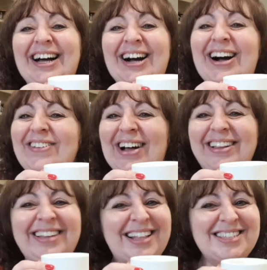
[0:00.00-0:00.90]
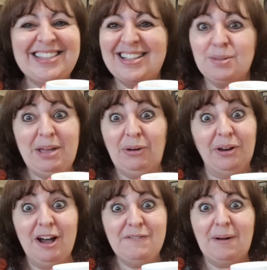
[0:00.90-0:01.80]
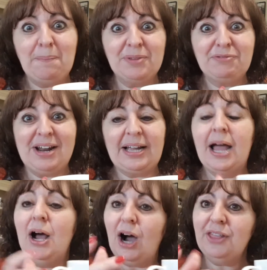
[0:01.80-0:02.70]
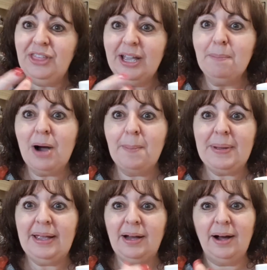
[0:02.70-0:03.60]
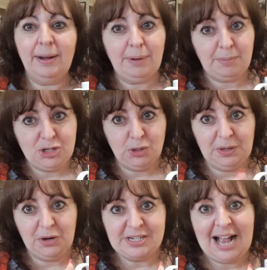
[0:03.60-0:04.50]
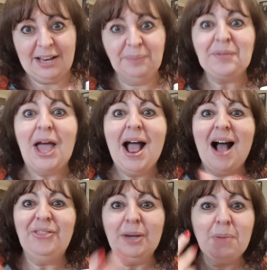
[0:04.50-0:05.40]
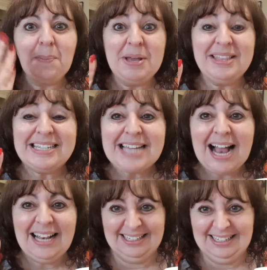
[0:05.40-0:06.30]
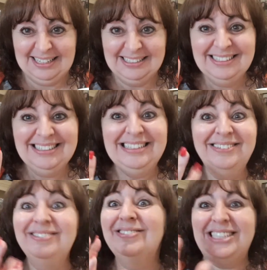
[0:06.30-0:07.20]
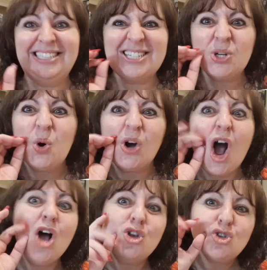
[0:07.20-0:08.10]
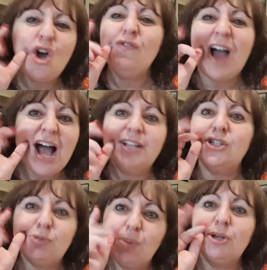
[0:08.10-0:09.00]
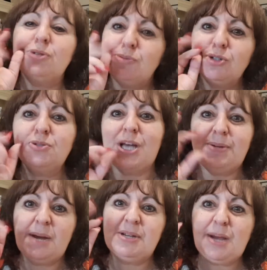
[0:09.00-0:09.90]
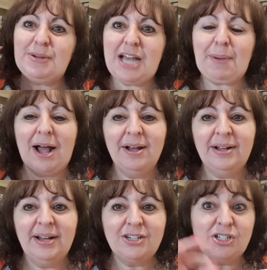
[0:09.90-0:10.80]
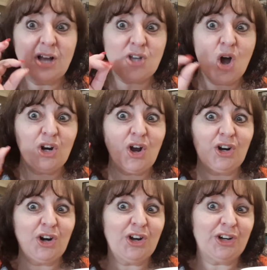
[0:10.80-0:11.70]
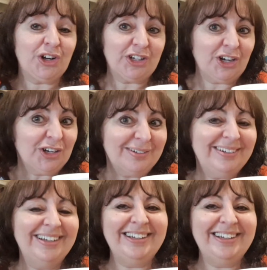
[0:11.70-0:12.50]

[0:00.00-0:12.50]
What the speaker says: Oh, well, that's me all over, Franca. I think it might be, I'm assuming you're Italian. I think it might be the Italian in us. We just talk so fast. Jabba, jabba, jabba, jabba. It just goes on and on and on and on and on.